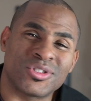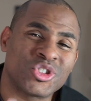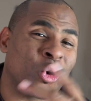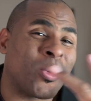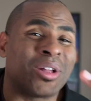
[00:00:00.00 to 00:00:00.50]

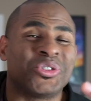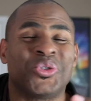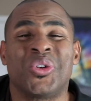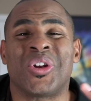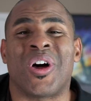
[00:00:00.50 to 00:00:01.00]
So while
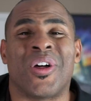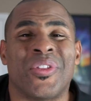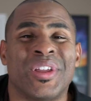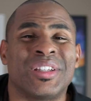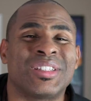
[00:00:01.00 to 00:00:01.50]
doing all
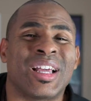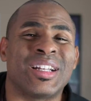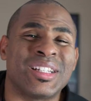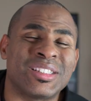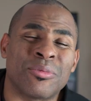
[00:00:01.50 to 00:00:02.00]
this, I
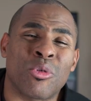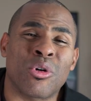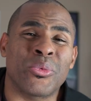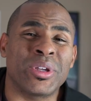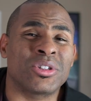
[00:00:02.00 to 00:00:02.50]
did some more
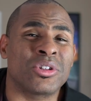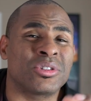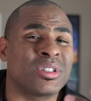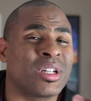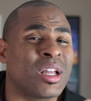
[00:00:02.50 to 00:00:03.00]

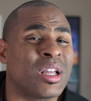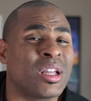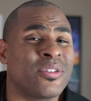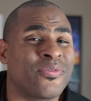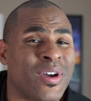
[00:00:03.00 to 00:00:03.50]
research and
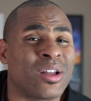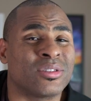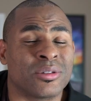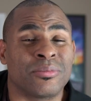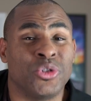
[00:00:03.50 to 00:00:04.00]
I found
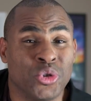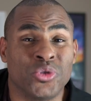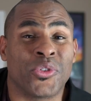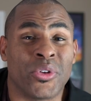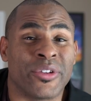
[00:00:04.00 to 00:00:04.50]
some
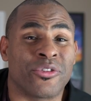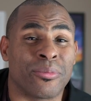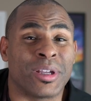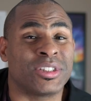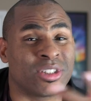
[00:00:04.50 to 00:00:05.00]
useful
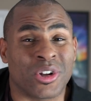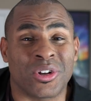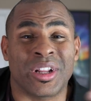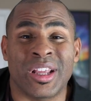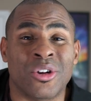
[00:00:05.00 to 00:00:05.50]
information on
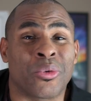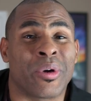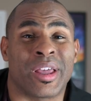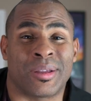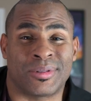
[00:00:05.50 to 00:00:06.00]
the
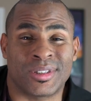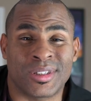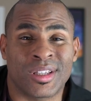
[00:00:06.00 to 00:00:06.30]
interwebs.